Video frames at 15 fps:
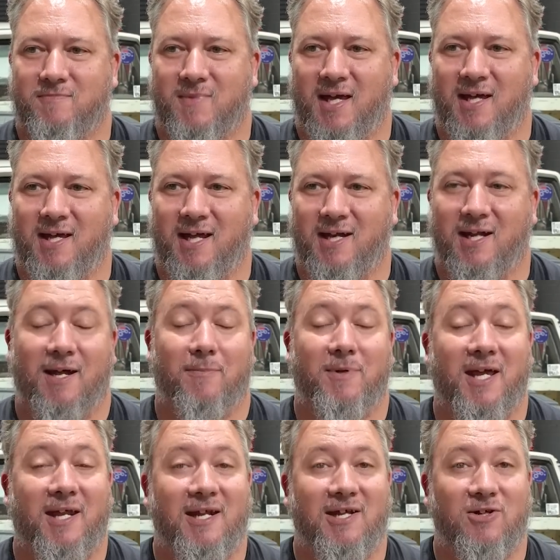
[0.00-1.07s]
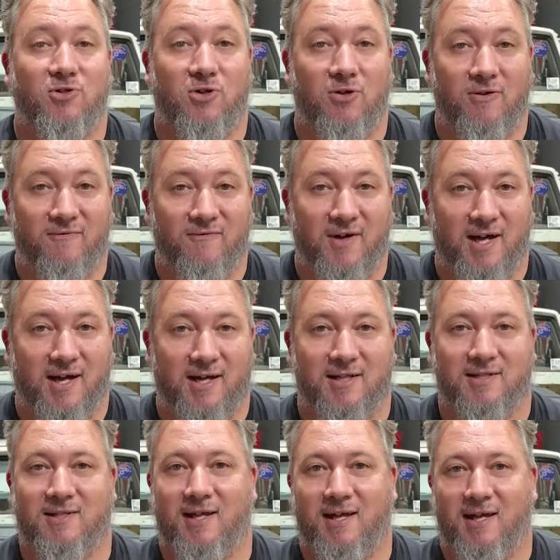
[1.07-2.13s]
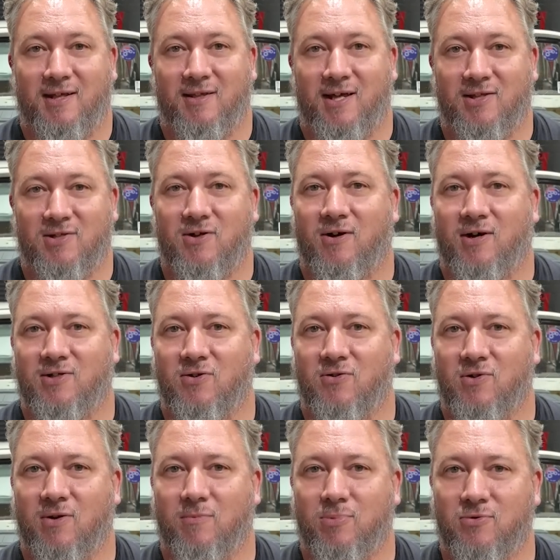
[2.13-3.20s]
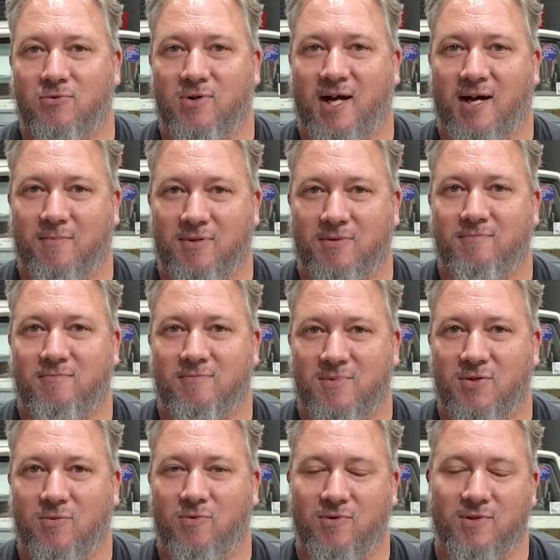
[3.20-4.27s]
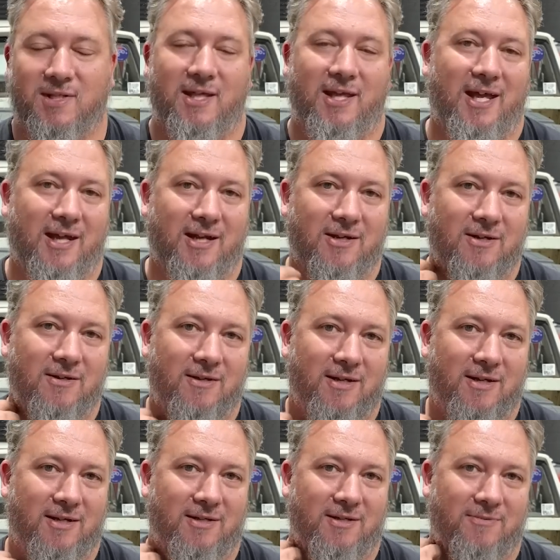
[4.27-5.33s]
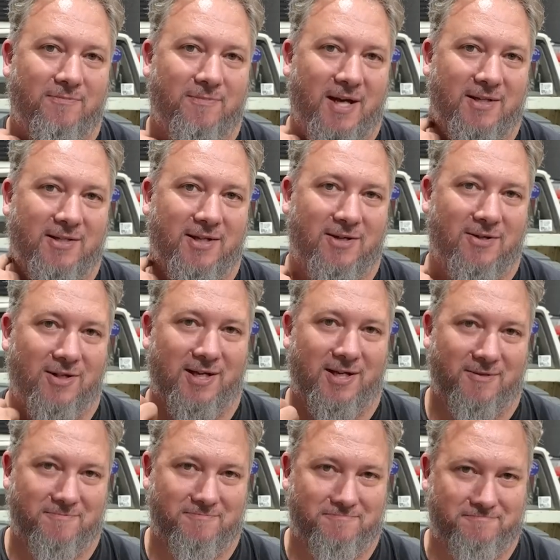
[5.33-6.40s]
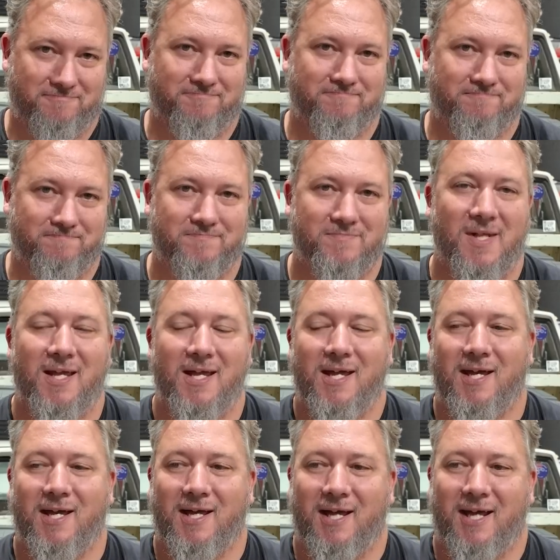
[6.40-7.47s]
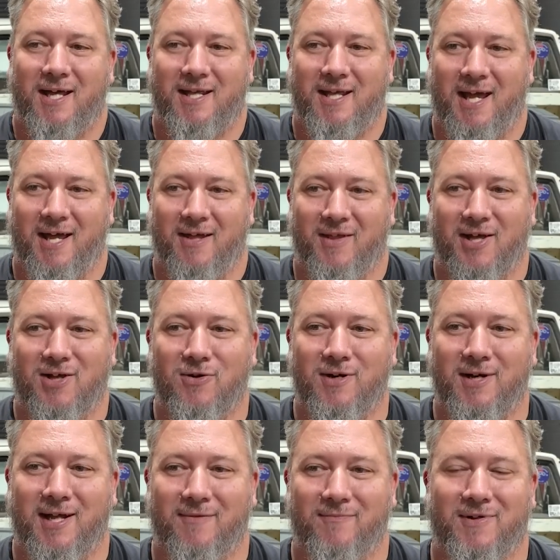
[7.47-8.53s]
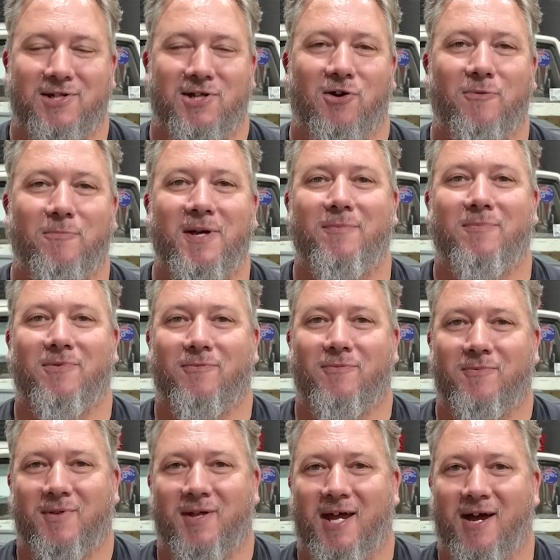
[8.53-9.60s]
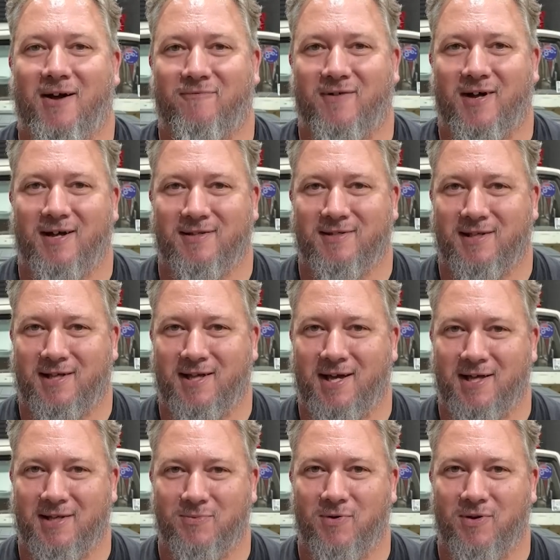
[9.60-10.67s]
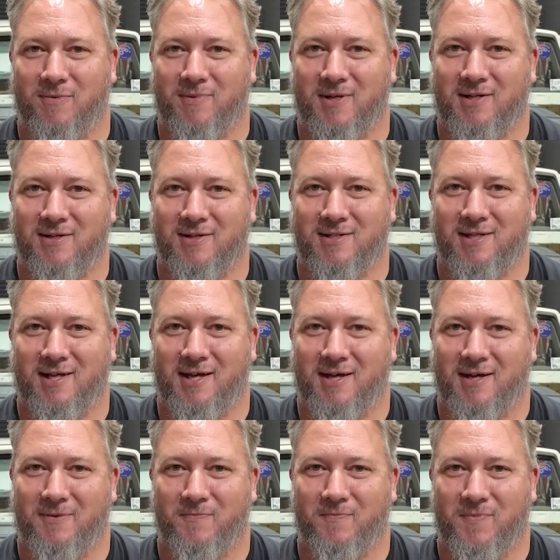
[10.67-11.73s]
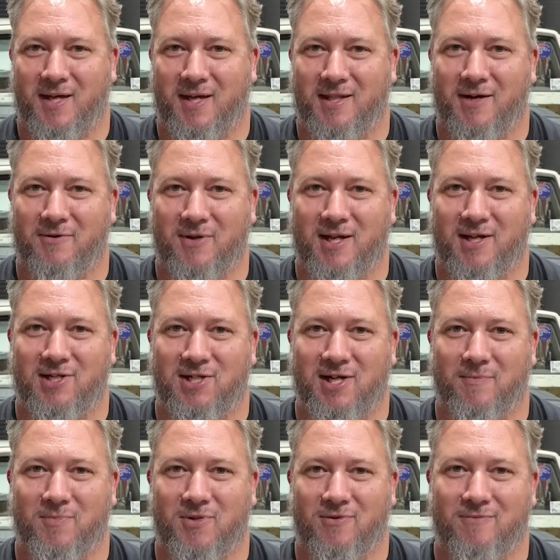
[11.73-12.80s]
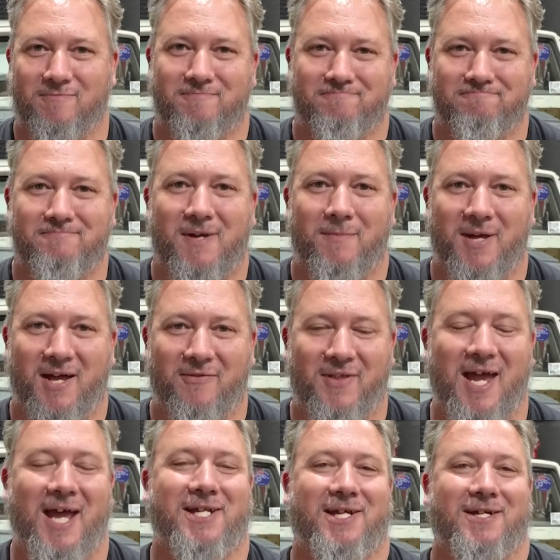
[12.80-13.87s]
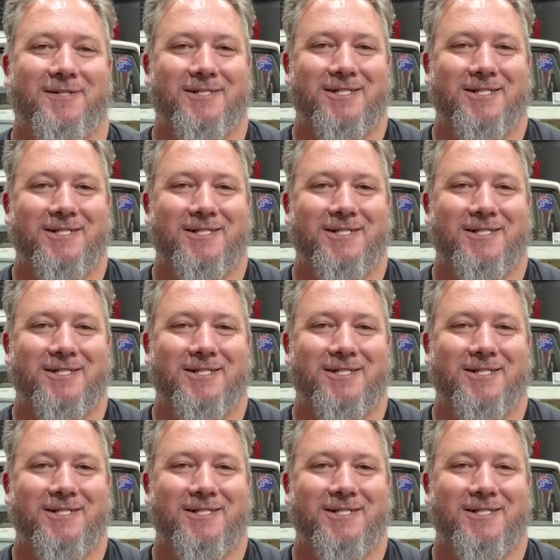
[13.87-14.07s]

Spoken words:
they ended up getting too fast, and those guys all got pulled up towards the end, and basically, yeah, they couldn't even tell people how fast the cars were because yeah, they were getting jumped on about that.